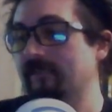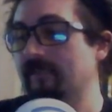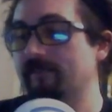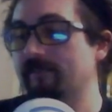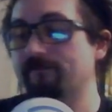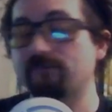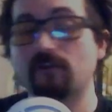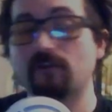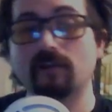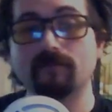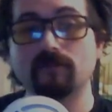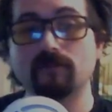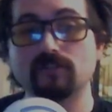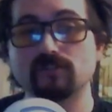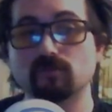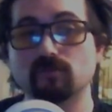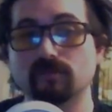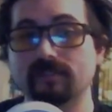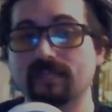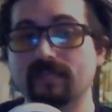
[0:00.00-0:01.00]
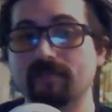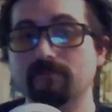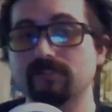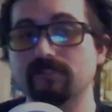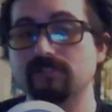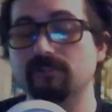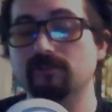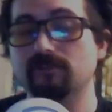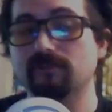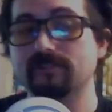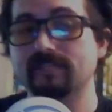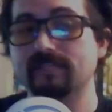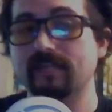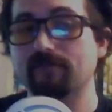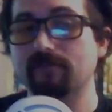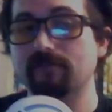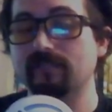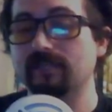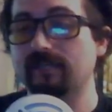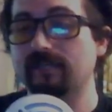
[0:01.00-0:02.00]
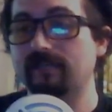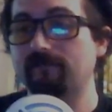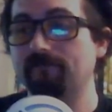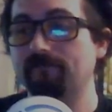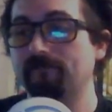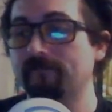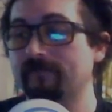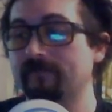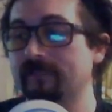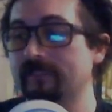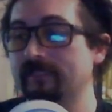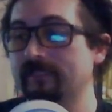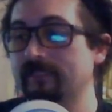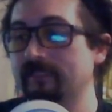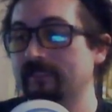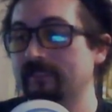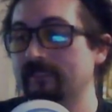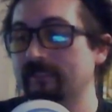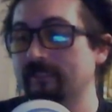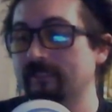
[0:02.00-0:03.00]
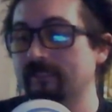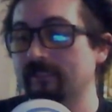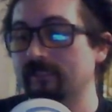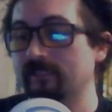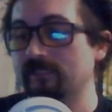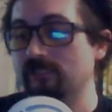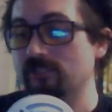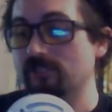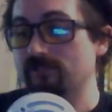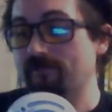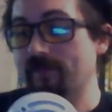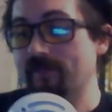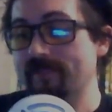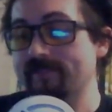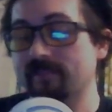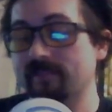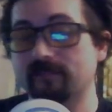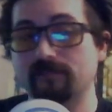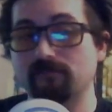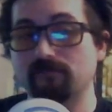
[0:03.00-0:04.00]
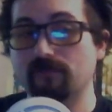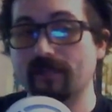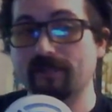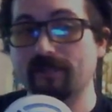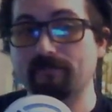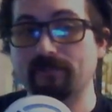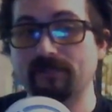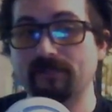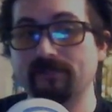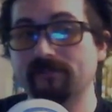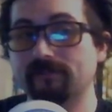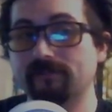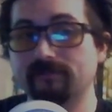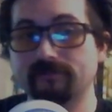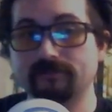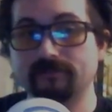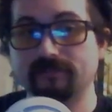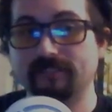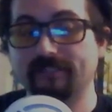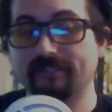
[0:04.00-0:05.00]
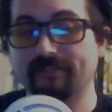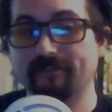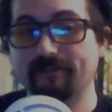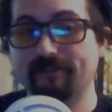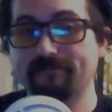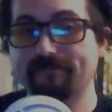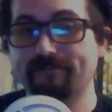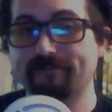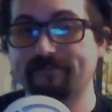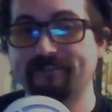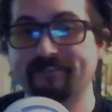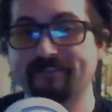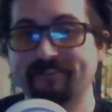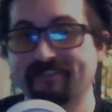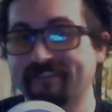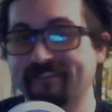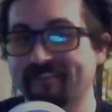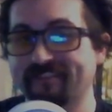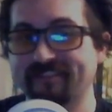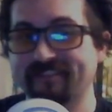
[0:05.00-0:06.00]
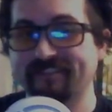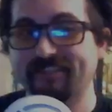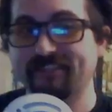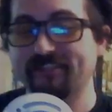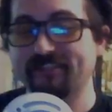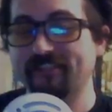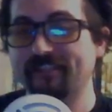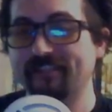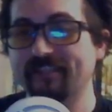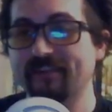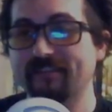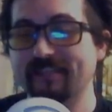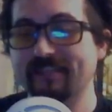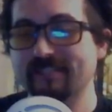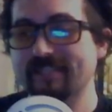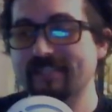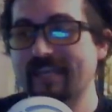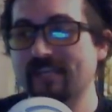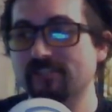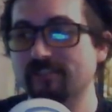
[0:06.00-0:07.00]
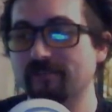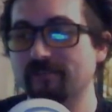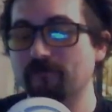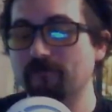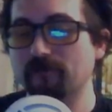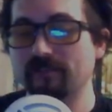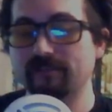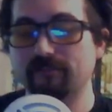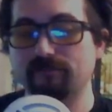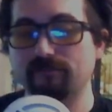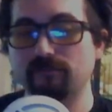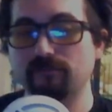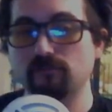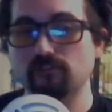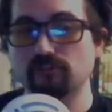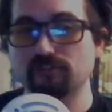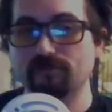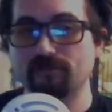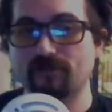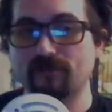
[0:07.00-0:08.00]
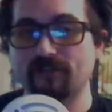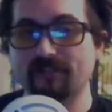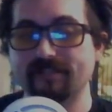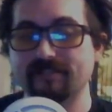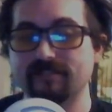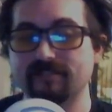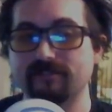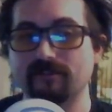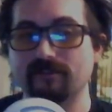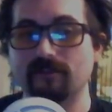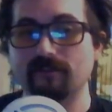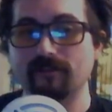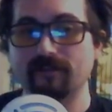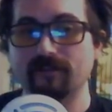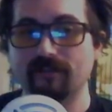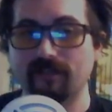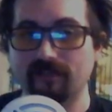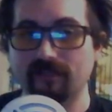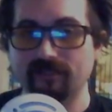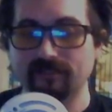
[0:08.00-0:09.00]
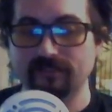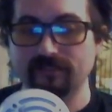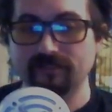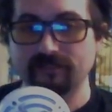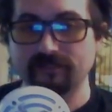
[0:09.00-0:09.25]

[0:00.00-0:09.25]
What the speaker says: Farmers, what they would do is they would just basically write a bill, you know, of here you go. That's actually what the futures market started on.